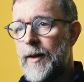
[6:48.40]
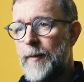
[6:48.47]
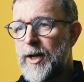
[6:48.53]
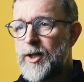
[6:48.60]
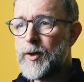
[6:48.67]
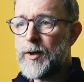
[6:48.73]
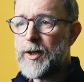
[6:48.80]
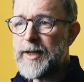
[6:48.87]
Make
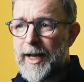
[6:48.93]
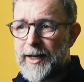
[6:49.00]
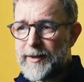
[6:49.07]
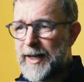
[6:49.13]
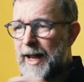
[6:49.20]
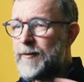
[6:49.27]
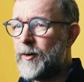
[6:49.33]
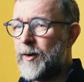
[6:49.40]
sure you take
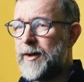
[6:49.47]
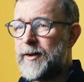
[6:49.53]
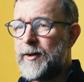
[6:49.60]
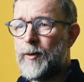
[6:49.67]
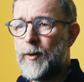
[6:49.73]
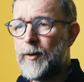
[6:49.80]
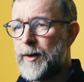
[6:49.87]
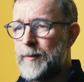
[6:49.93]
several as
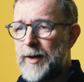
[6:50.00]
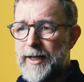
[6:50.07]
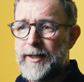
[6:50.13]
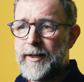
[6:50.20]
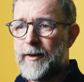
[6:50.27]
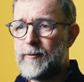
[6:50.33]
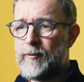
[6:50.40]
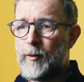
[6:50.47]
you're completing
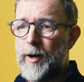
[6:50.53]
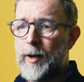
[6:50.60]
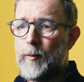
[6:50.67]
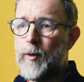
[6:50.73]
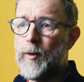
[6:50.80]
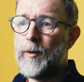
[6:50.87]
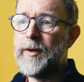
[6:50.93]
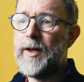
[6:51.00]
the drawing
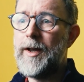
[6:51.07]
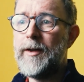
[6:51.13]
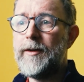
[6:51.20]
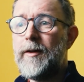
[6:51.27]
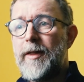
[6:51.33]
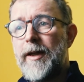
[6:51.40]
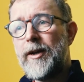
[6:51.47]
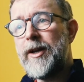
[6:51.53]
award so
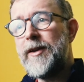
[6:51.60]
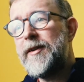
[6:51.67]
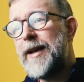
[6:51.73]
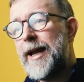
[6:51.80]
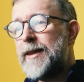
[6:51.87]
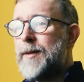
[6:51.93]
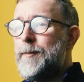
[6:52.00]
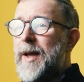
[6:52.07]
that you can
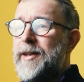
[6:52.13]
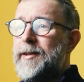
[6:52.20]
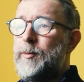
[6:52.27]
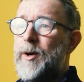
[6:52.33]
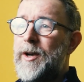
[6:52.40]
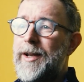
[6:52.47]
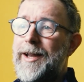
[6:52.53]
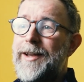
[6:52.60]
select the best
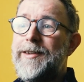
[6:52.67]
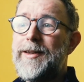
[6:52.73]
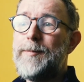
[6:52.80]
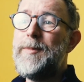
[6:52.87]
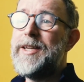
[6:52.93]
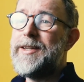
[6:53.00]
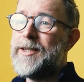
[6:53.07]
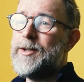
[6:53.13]
one and
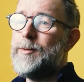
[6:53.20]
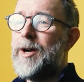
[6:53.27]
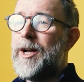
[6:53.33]
submit it to